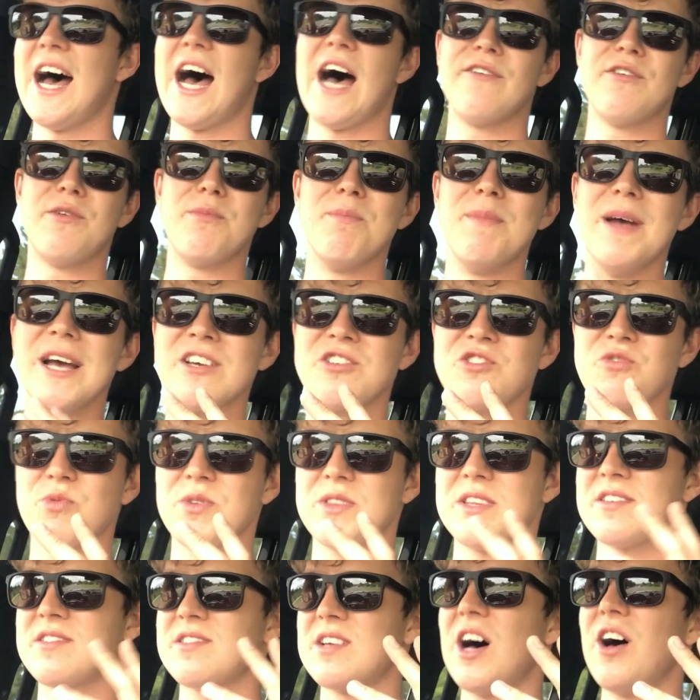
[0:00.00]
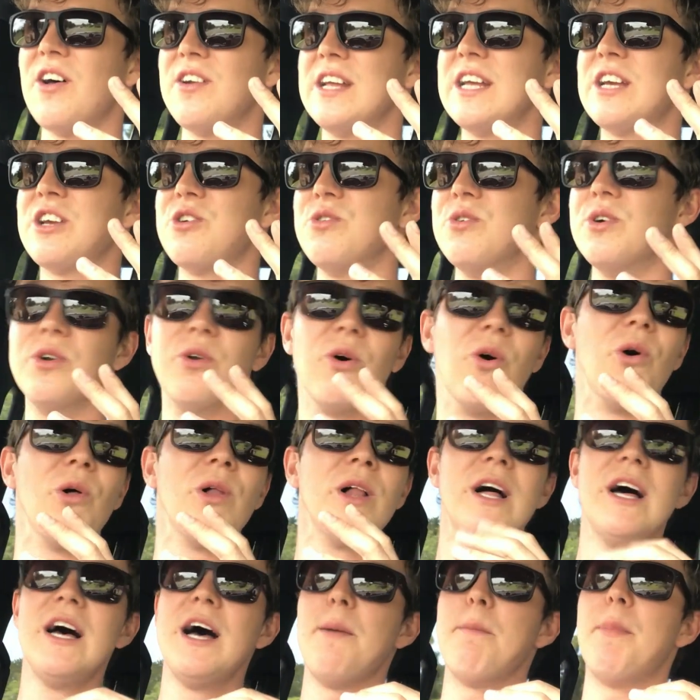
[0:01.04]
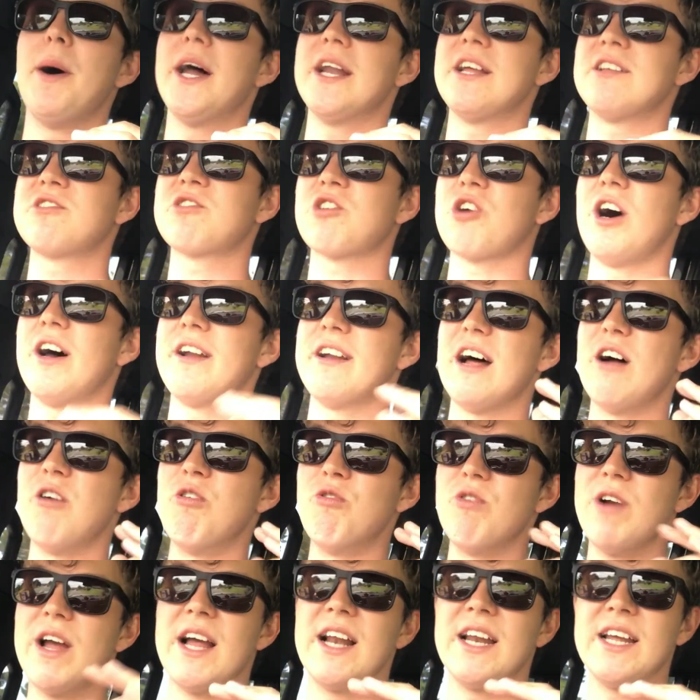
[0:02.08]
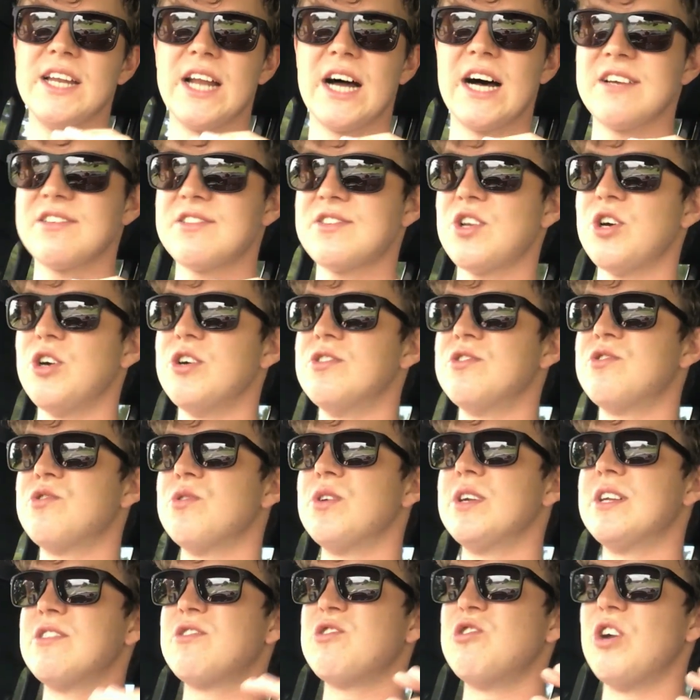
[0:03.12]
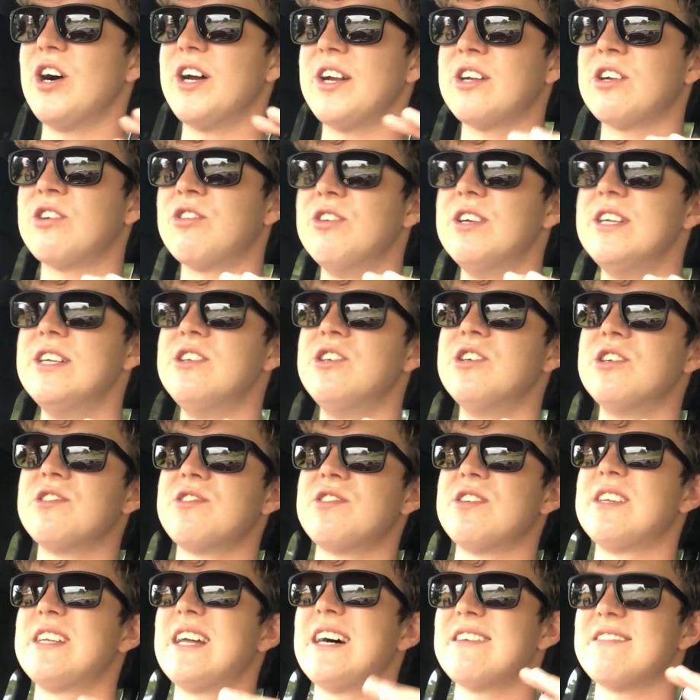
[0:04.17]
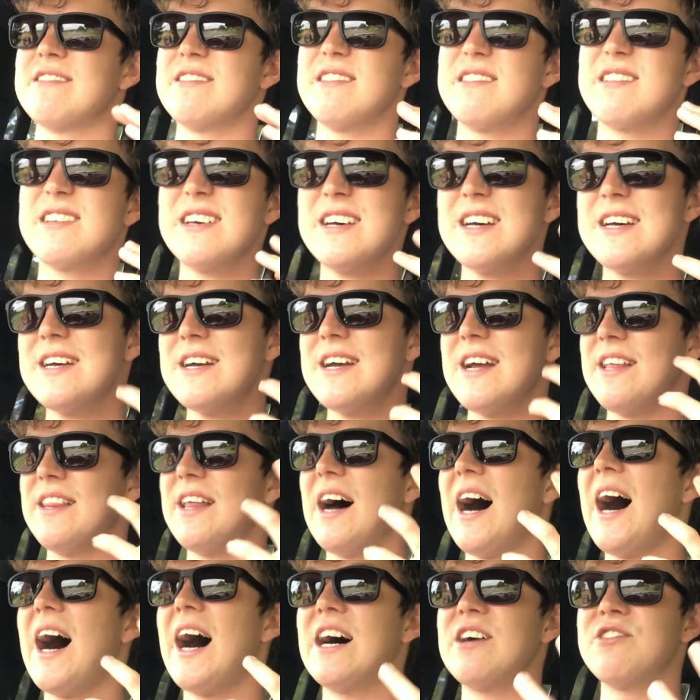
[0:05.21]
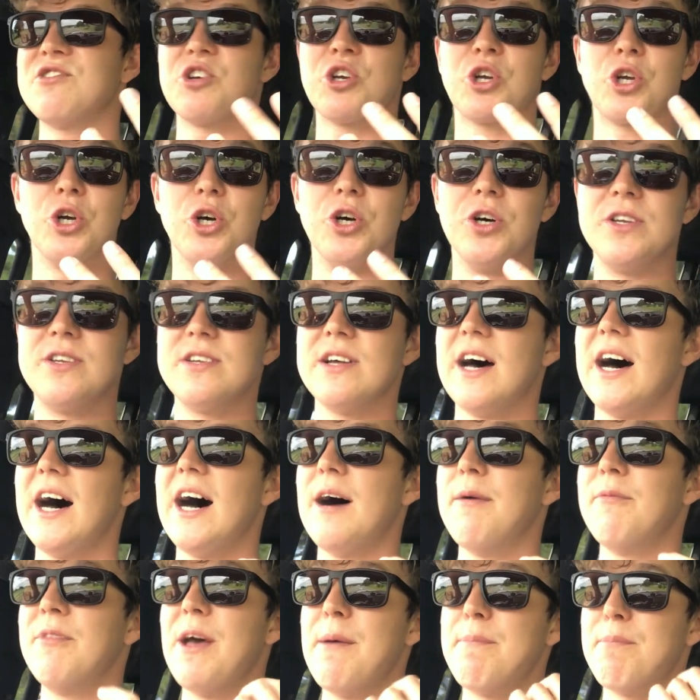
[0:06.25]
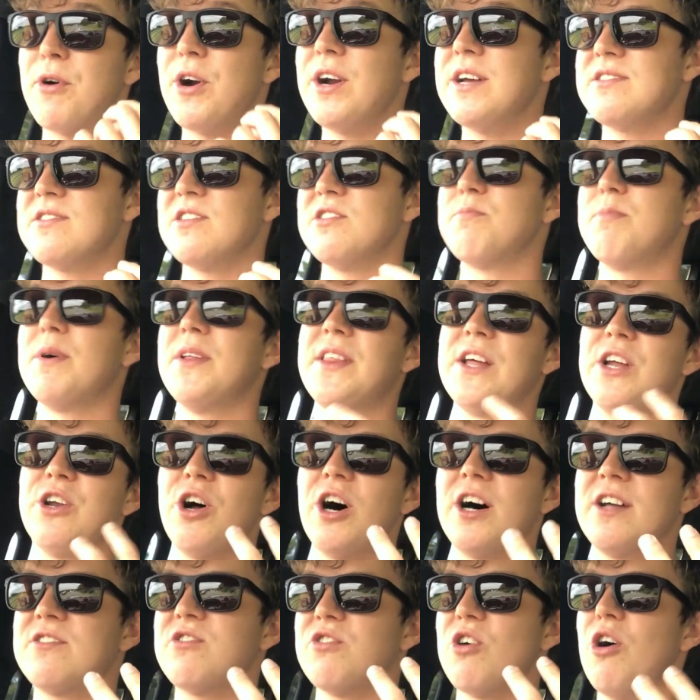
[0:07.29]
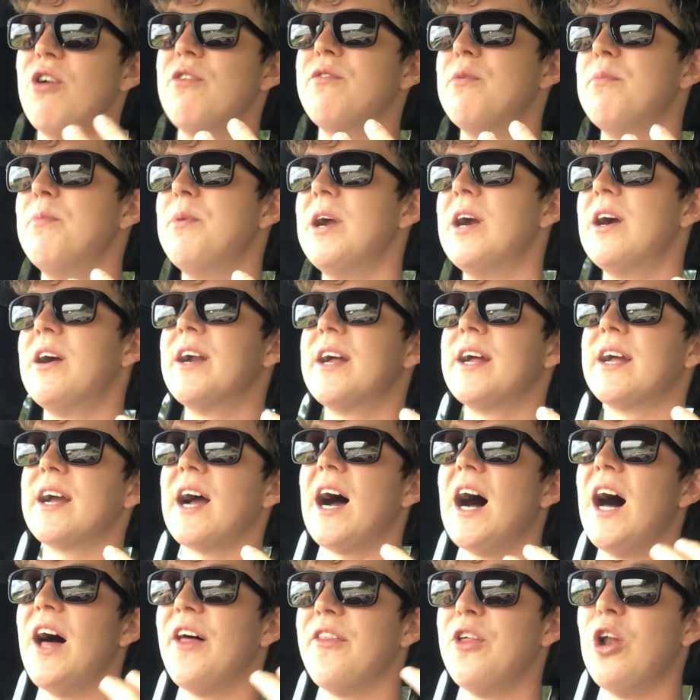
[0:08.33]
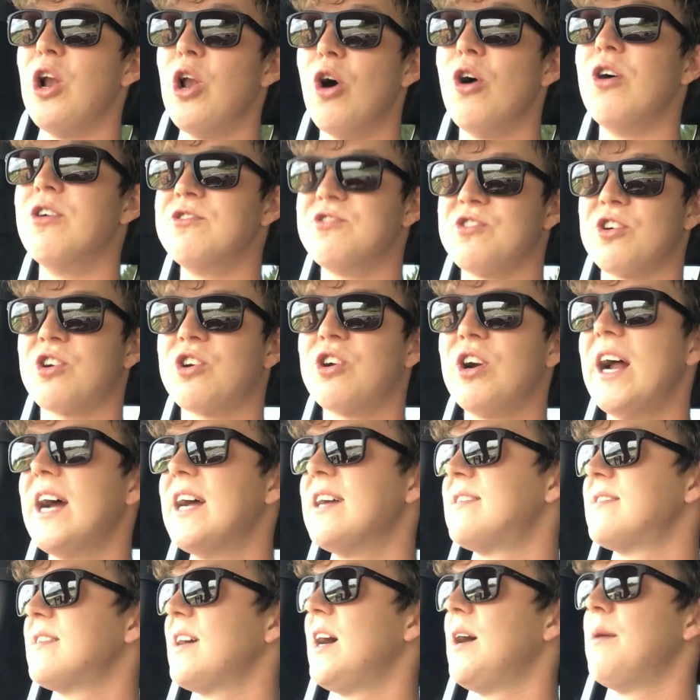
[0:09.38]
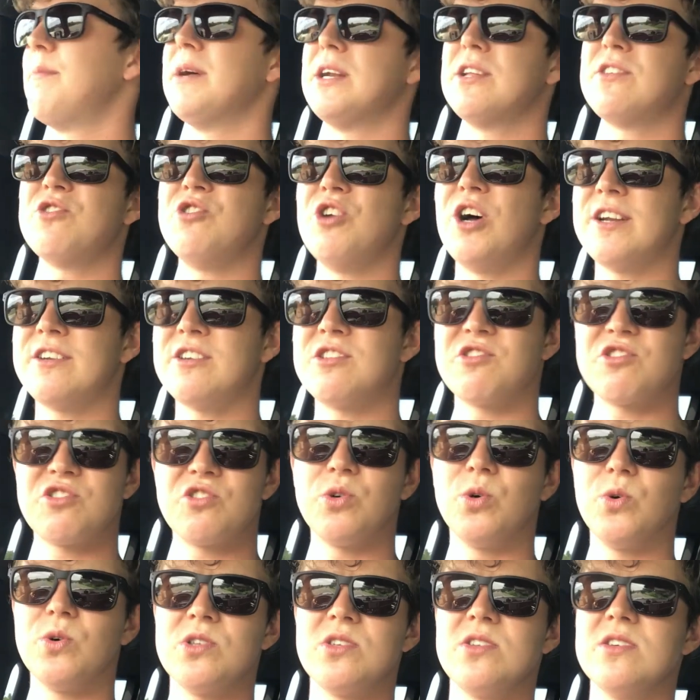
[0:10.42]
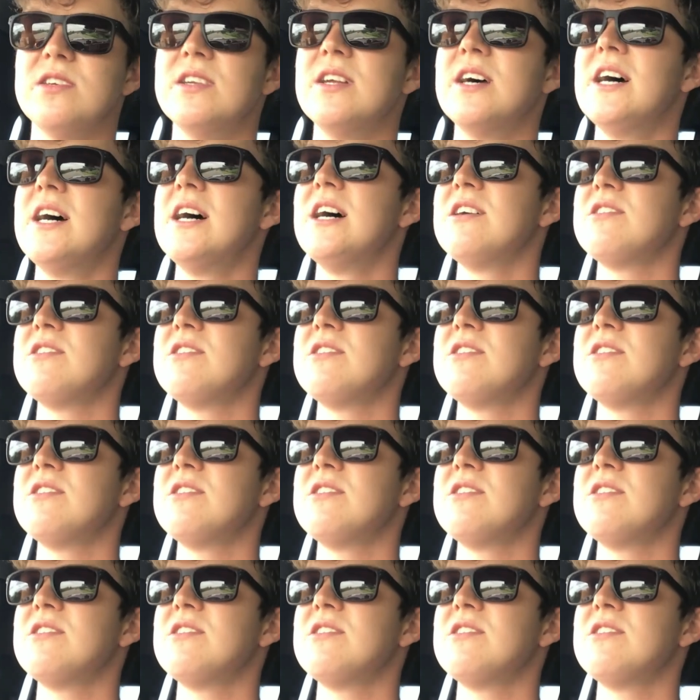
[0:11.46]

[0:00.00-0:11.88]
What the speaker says: I haven't messed with the sound EQ at all, but it's got a really nice tone to it. It's not egregious. It doesn't, the highs are good, they're present, but they're not overbearing. The lows are great, but it's not distorted.